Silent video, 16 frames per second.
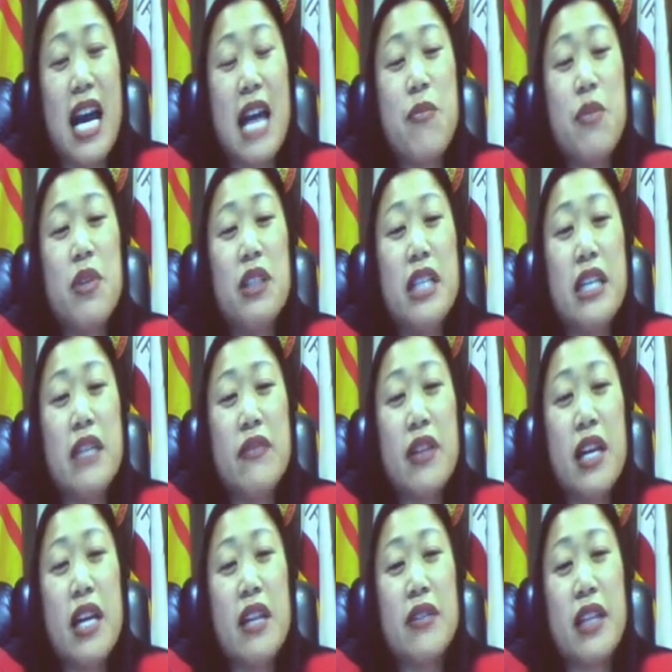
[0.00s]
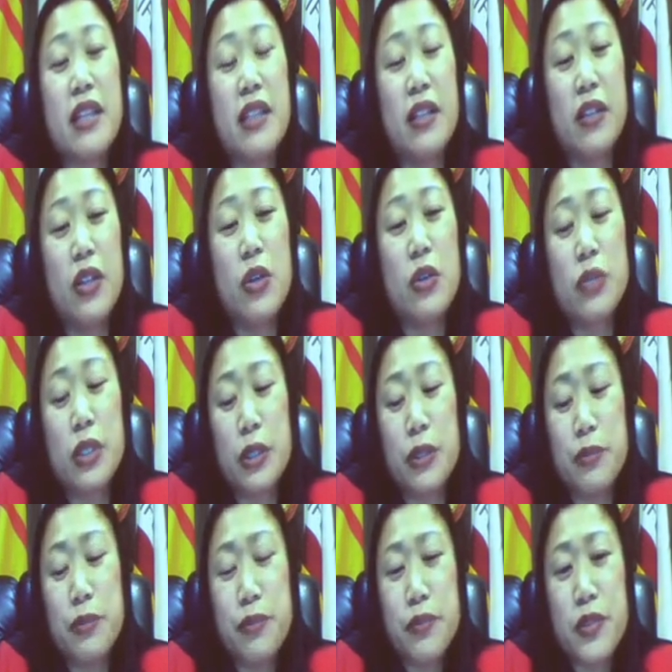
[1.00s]
I believe that the
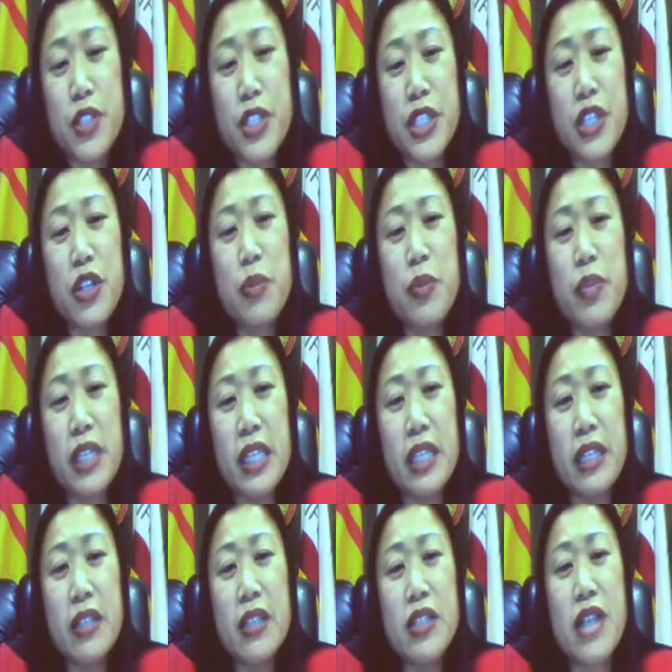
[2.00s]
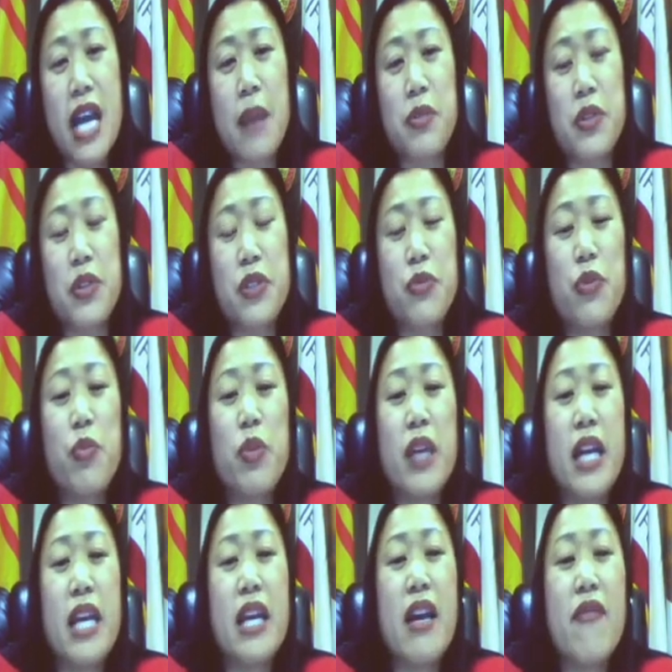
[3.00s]
local GOP chapters
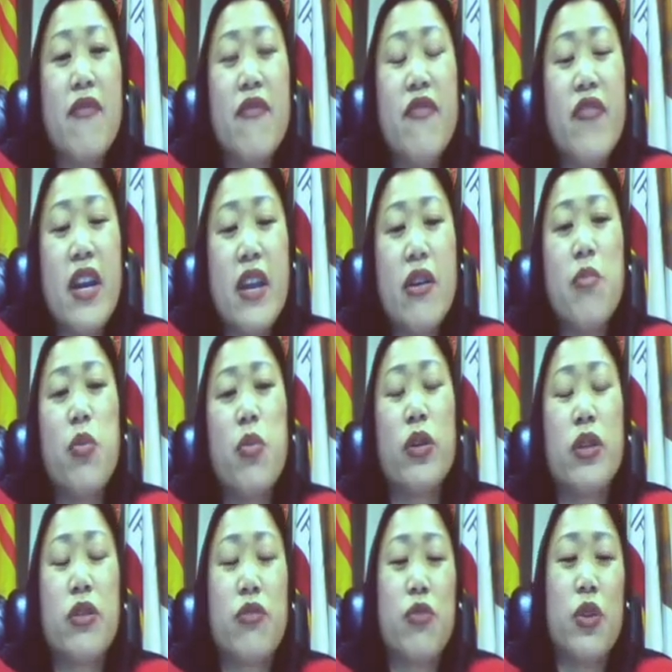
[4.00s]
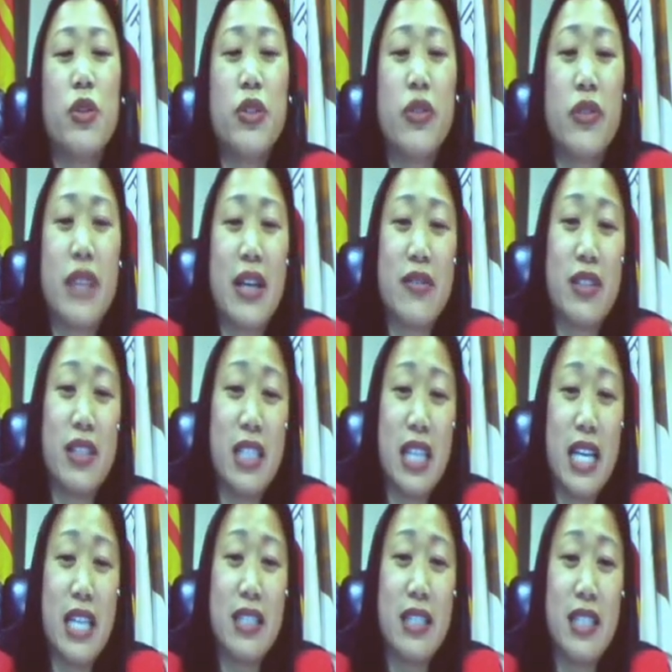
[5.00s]
play a very important role
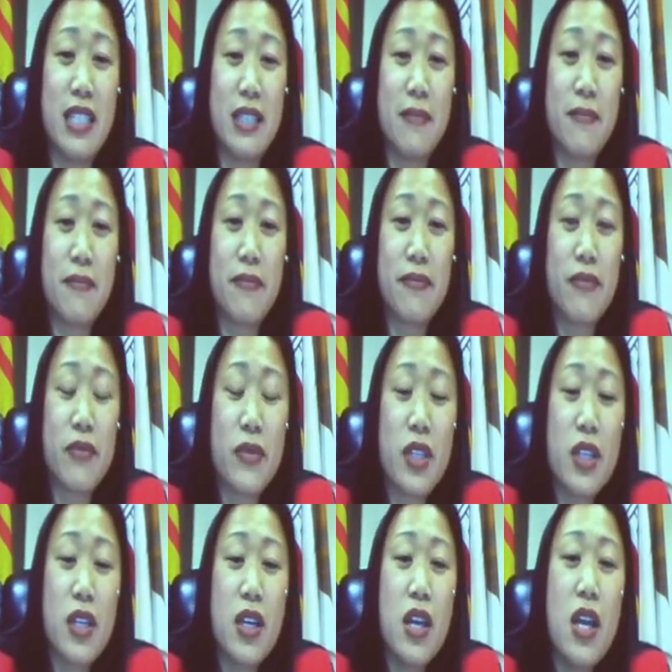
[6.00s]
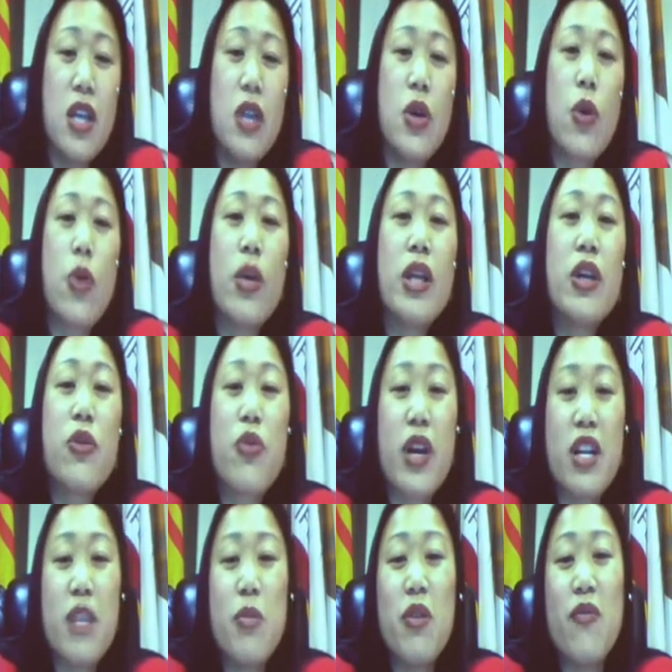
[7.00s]
in 2018. Your
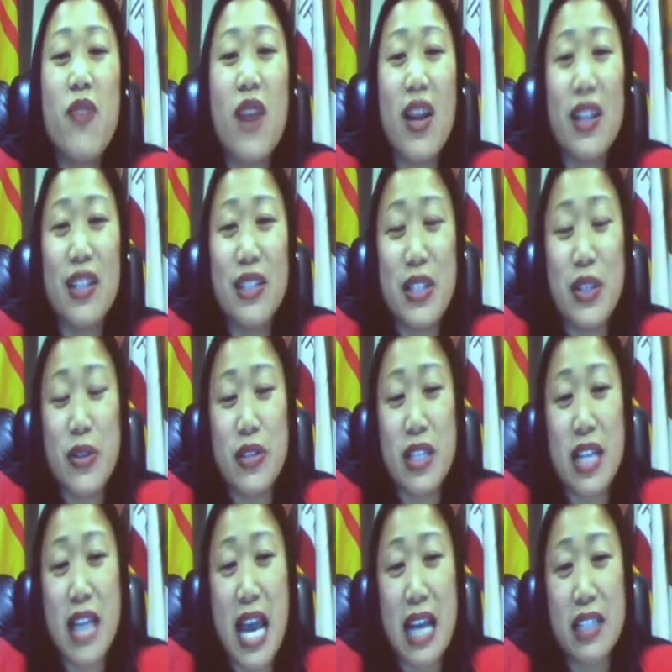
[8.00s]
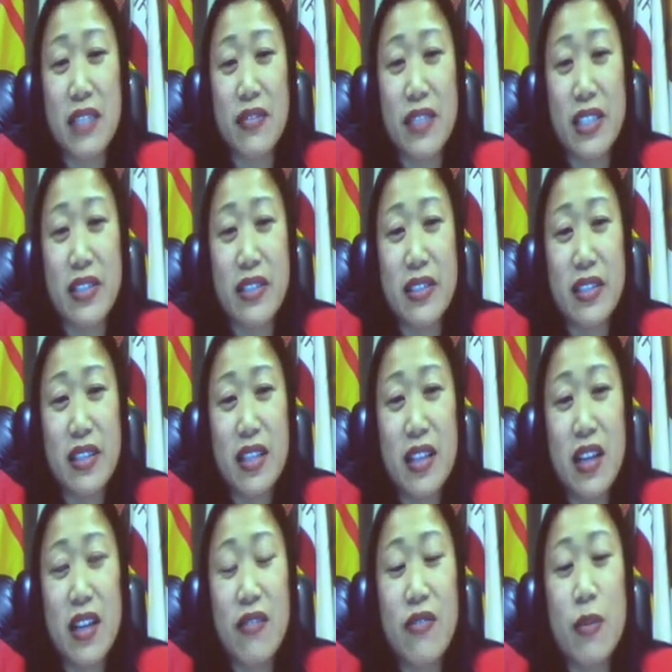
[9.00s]
incredible volunteers and advocates
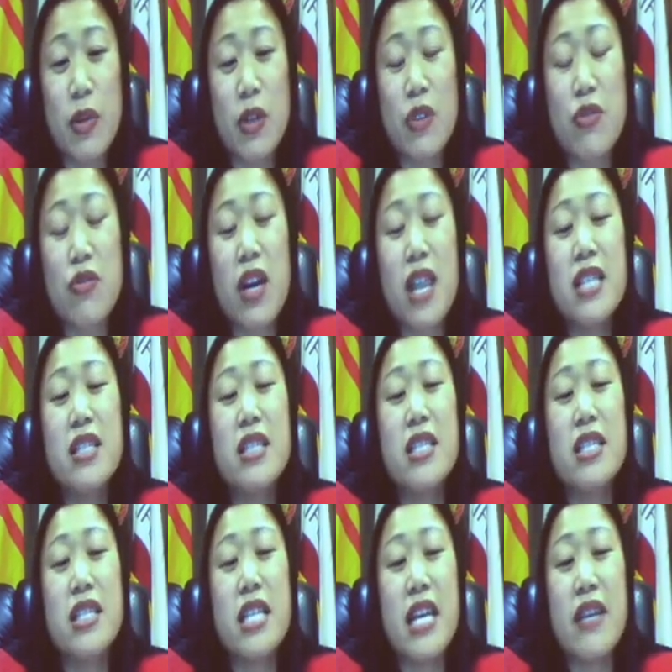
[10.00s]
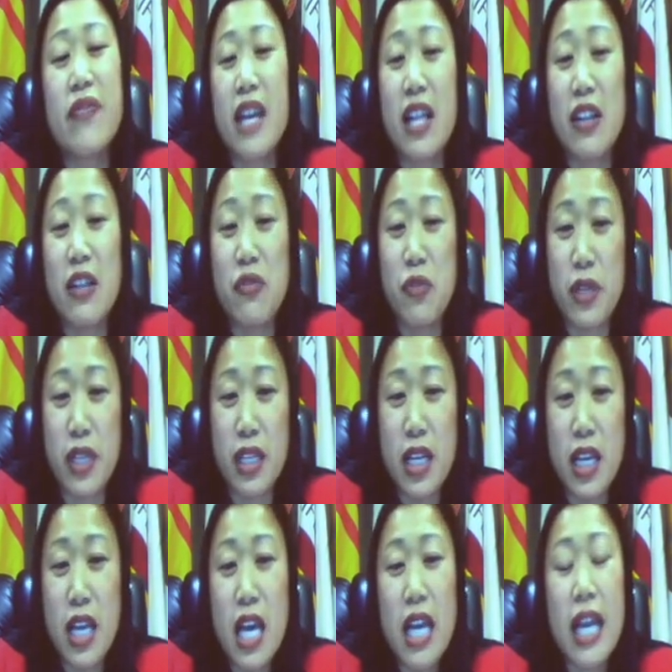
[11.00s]
from across the state of California
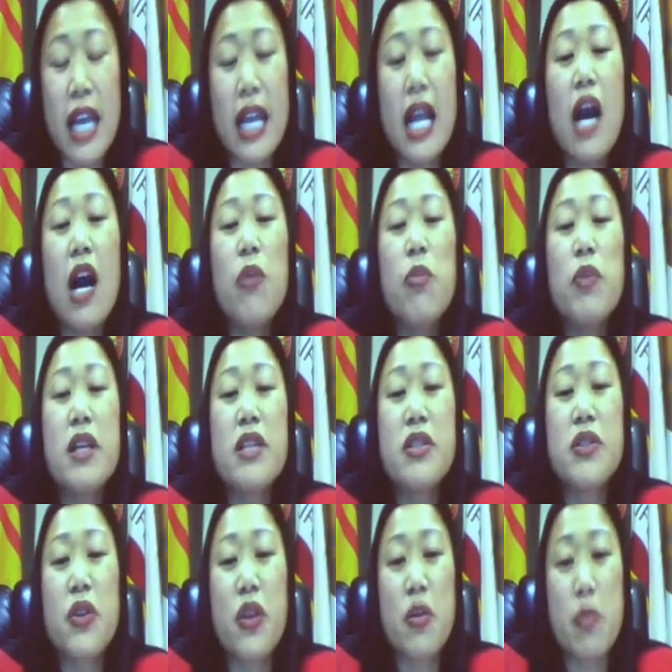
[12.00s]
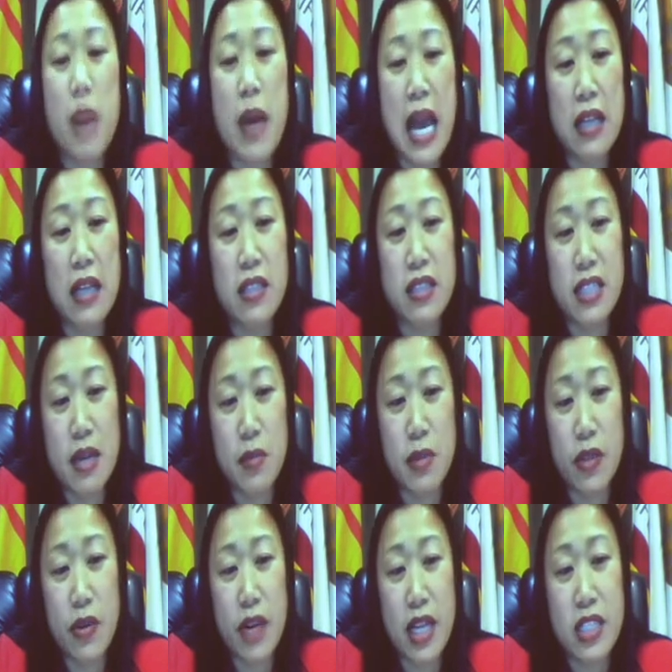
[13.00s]
can help us turn back the
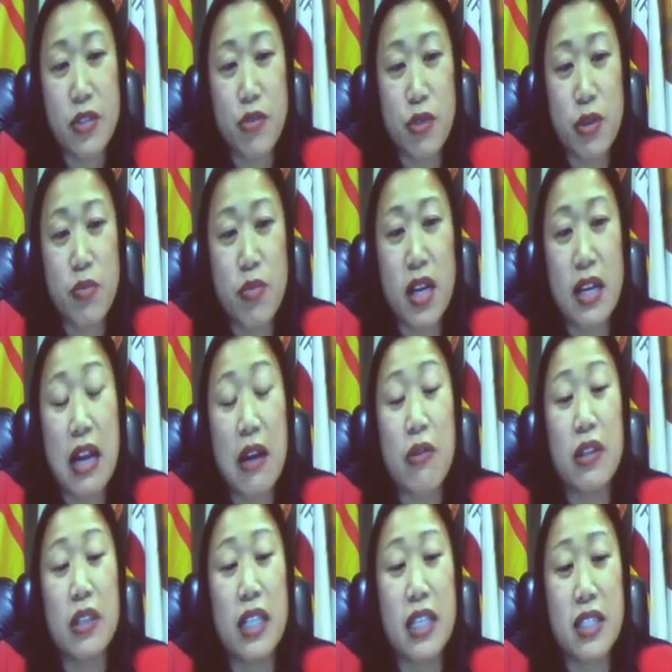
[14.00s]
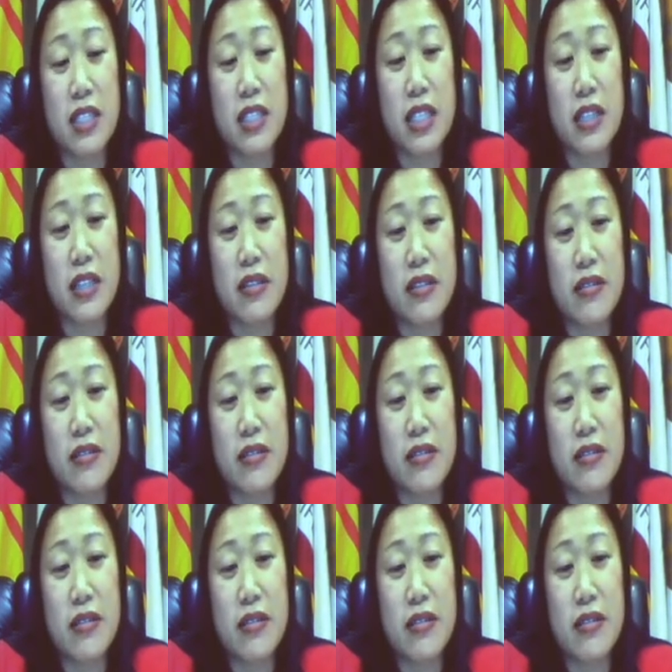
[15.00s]
Democrats' grip on our nation.